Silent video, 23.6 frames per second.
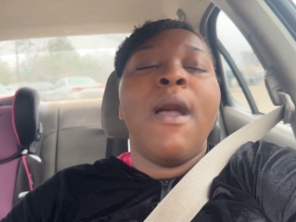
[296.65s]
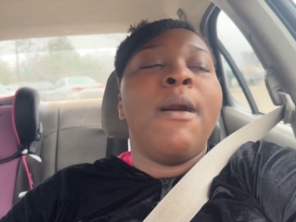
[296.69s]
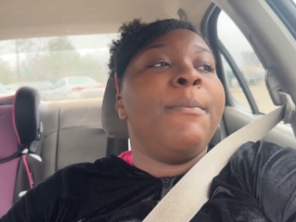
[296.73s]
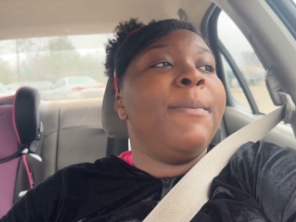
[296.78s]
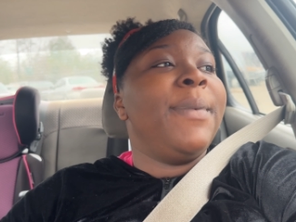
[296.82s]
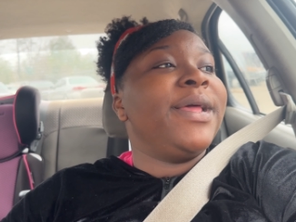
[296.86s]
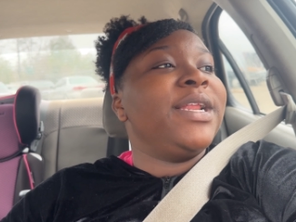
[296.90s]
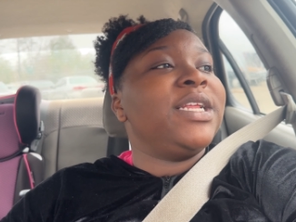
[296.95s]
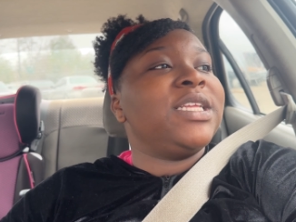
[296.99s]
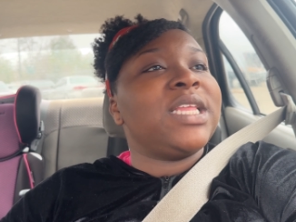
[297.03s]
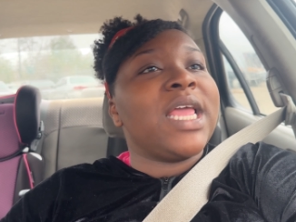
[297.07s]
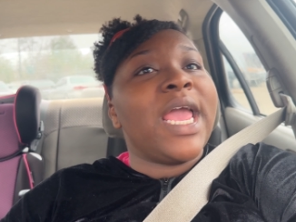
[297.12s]

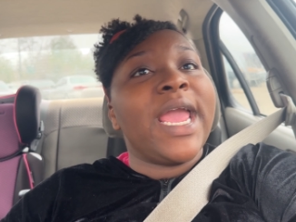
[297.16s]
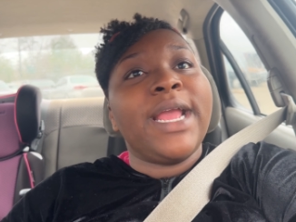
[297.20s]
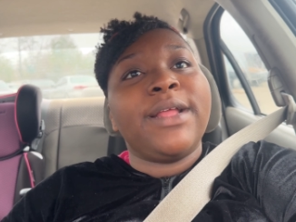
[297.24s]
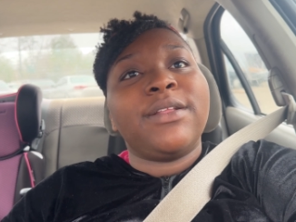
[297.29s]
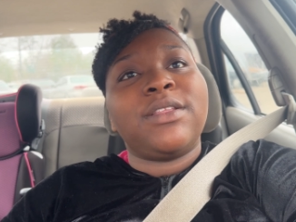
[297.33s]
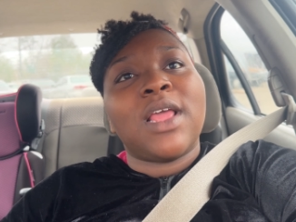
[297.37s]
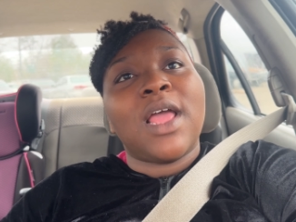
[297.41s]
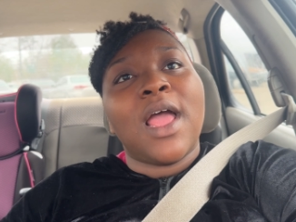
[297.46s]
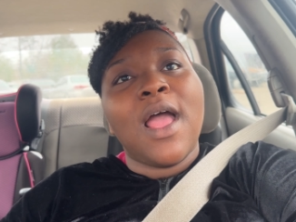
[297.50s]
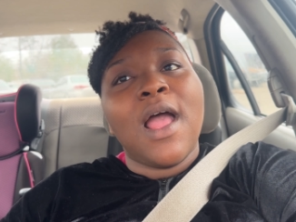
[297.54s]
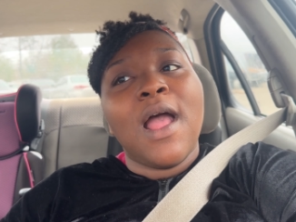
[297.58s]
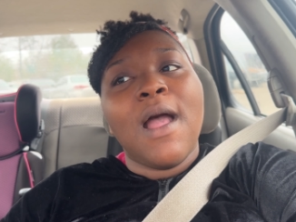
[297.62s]
But at the same
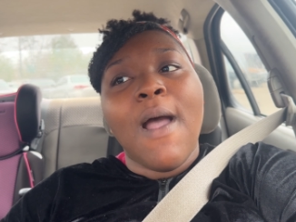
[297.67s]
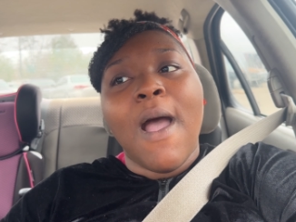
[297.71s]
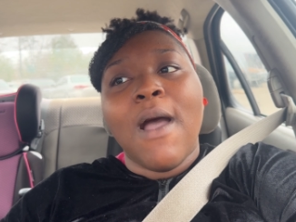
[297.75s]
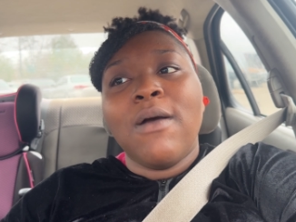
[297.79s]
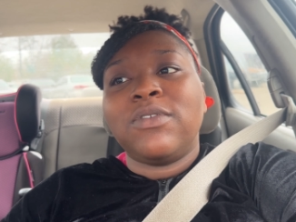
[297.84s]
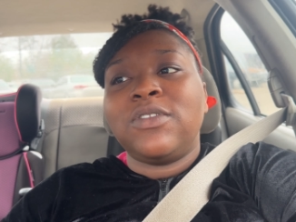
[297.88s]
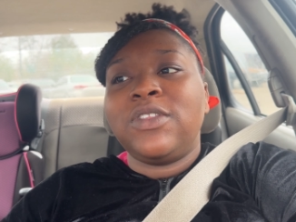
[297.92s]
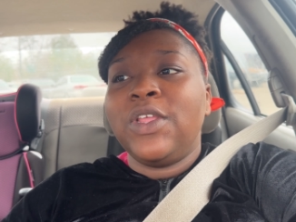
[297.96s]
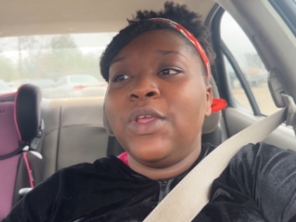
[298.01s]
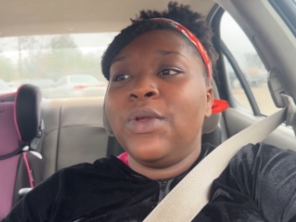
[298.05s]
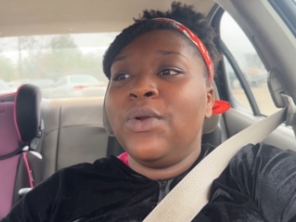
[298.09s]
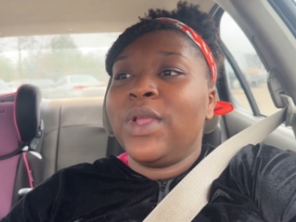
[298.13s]
time, I'm
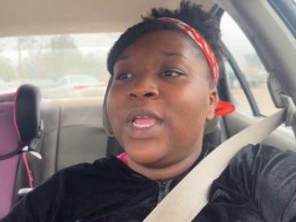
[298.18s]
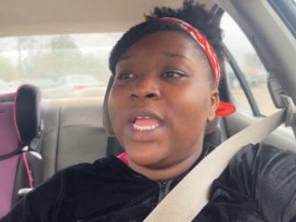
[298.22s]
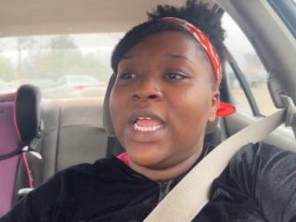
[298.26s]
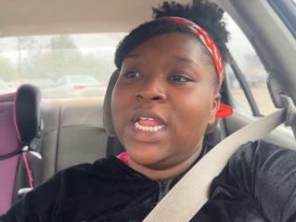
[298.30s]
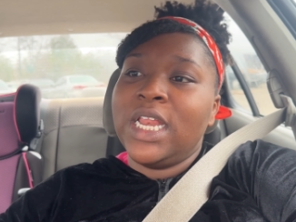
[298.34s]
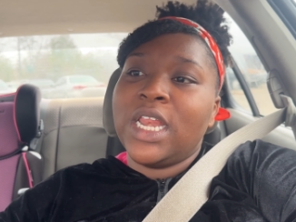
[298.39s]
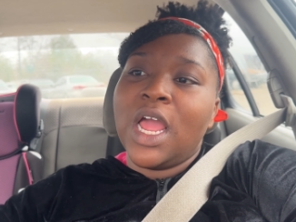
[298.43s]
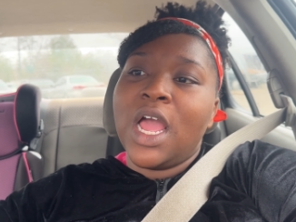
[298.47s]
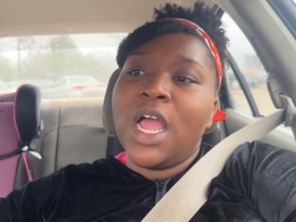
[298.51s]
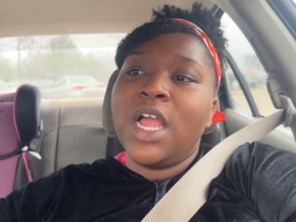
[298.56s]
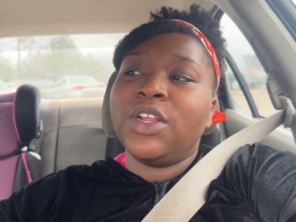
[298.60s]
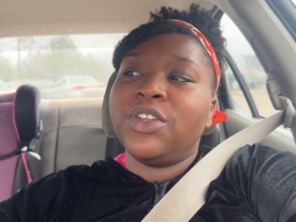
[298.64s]
still
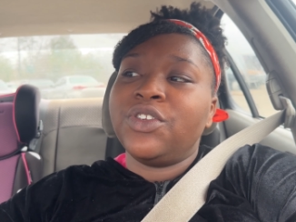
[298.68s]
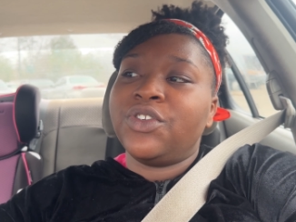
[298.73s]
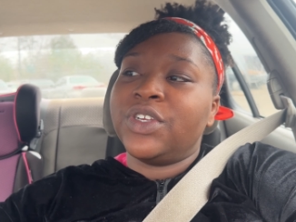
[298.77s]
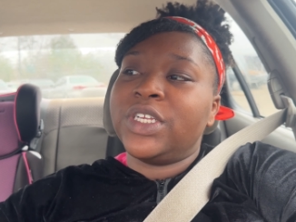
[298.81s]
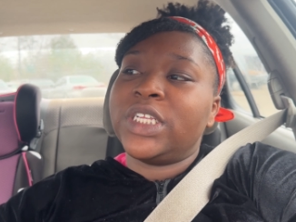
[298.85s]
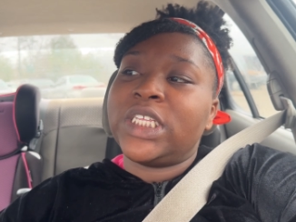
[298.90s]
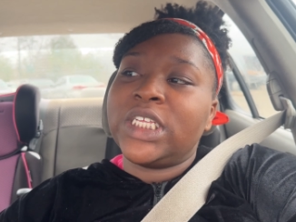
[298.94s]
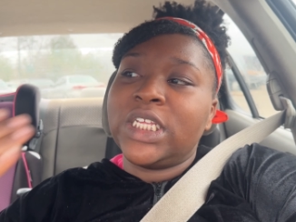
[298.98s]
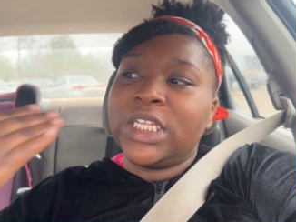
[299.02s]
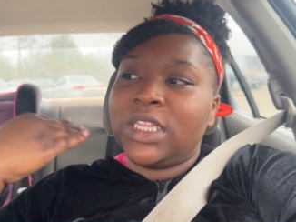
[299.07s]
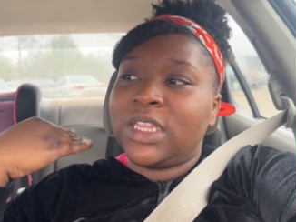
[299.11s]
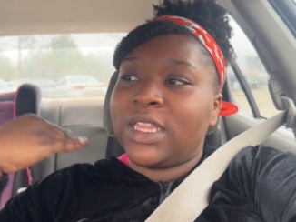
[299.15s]
getting
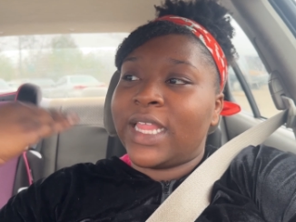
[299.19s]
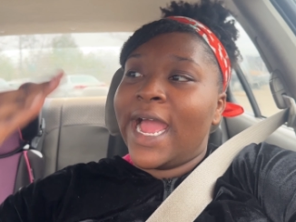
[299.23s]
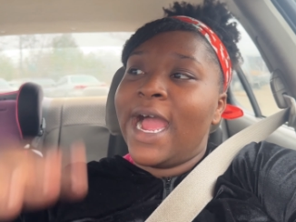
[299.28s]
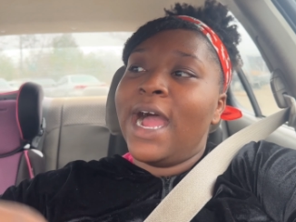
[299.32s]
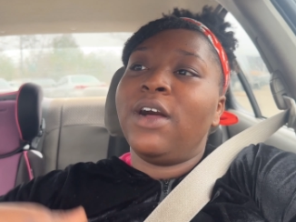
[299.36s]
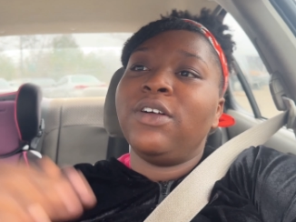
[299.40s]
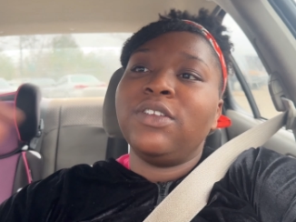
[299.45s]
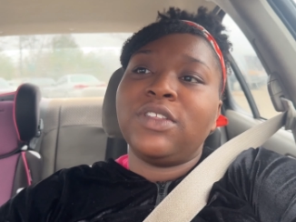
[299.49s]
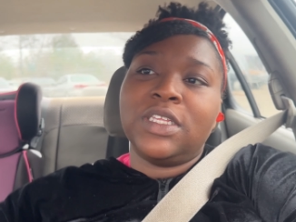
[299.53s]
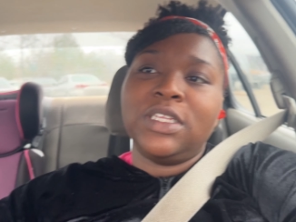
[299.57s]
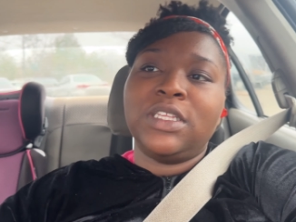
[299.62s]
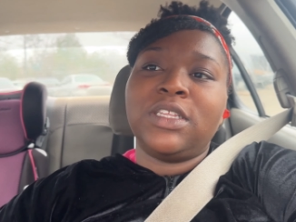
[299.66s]
hundreds and
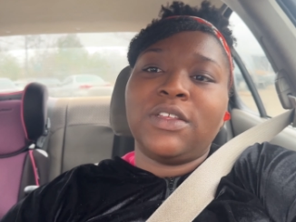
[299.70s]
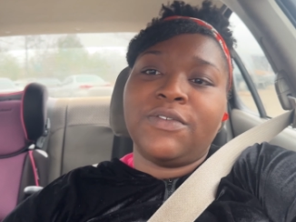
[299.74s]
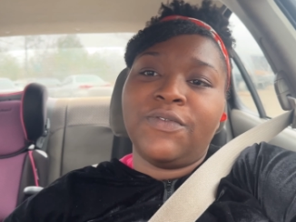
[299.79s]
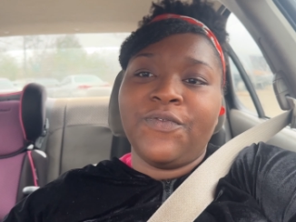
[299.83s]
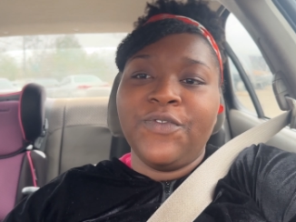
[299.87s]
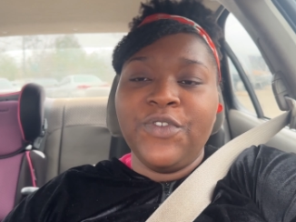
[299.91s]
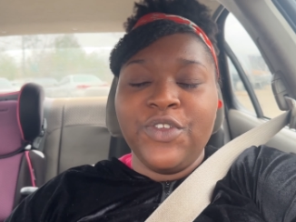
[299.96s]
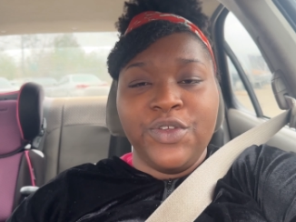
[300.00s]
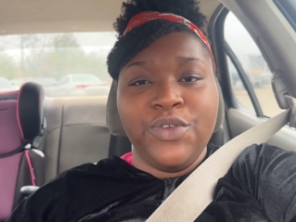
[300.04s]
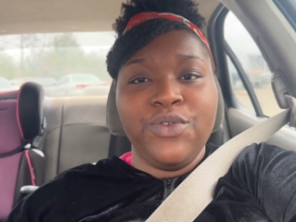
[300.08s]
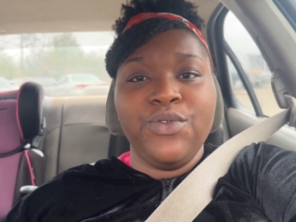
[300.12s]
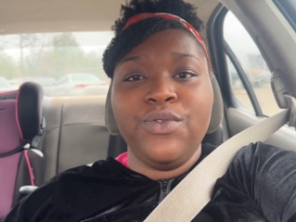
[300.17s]
thousands of
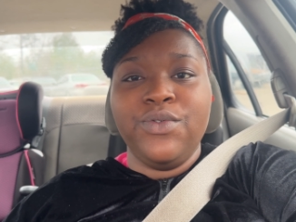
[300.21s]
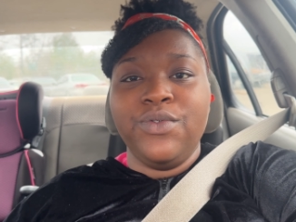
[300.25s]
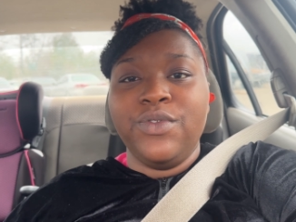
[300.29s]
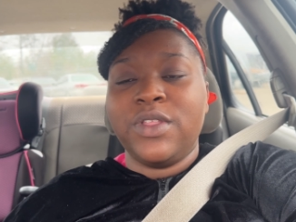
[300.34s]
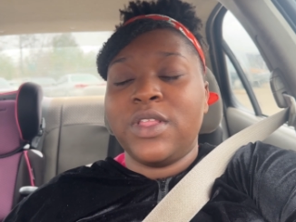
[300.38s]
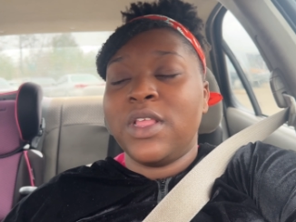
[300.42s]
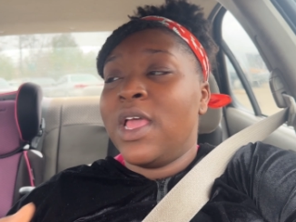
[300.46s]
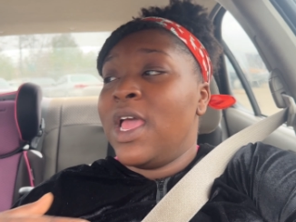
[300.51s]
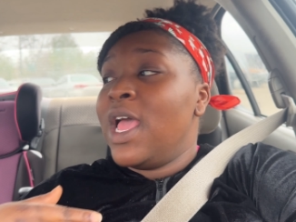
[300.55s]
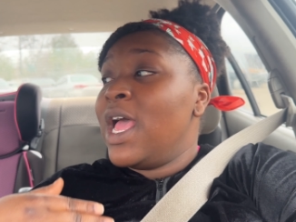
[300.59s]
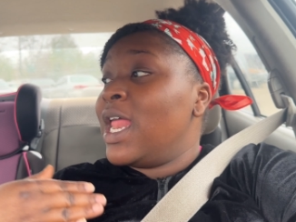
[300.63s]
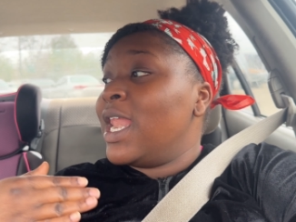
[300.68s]
views,
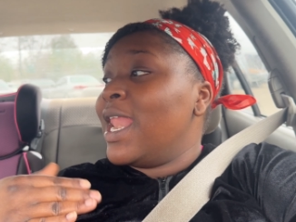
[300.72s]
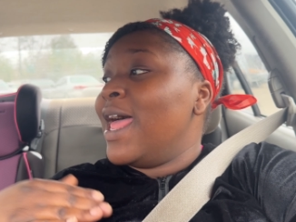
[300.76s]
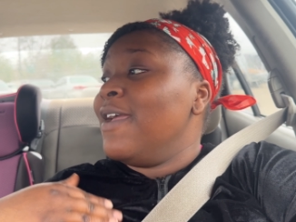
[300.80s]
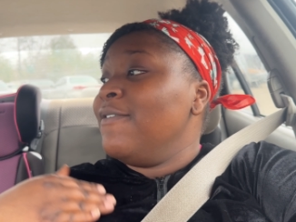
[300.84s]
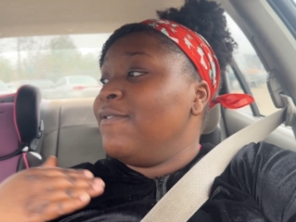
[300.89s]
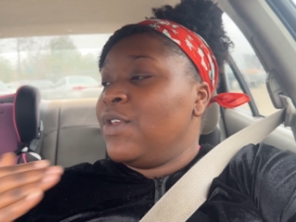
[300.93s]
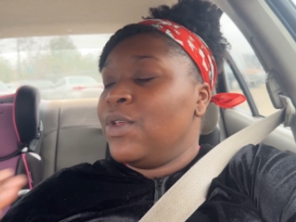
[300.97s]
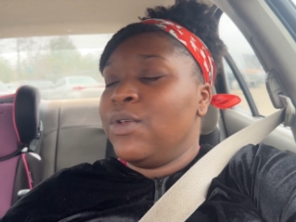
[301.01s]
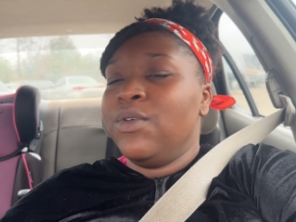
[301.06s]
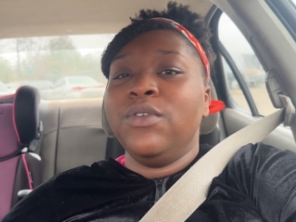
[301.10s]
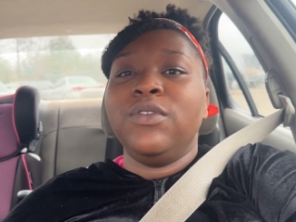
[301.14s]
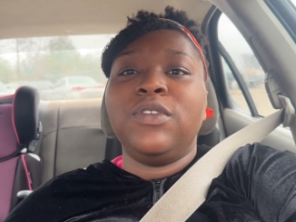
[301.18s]
like
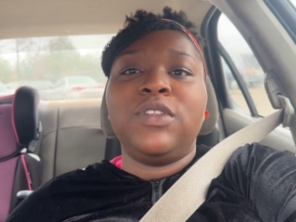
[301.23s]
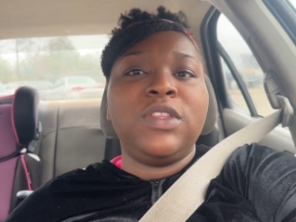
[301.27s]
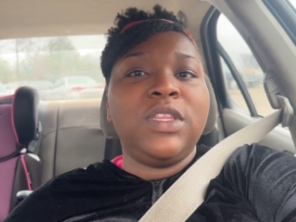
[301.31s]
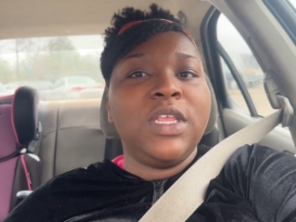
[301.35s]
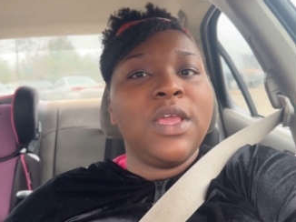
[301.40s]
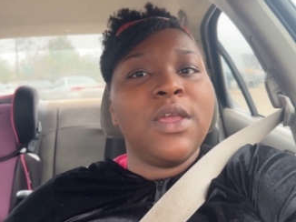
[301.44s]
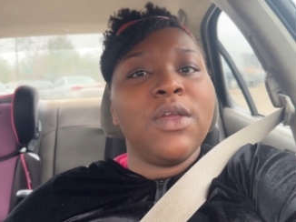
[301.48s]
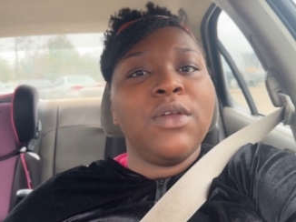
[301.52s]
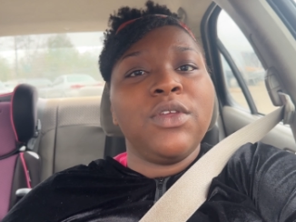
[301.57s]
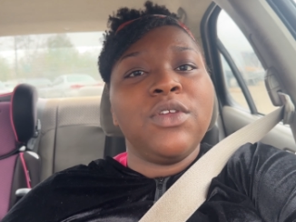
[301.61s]
views still.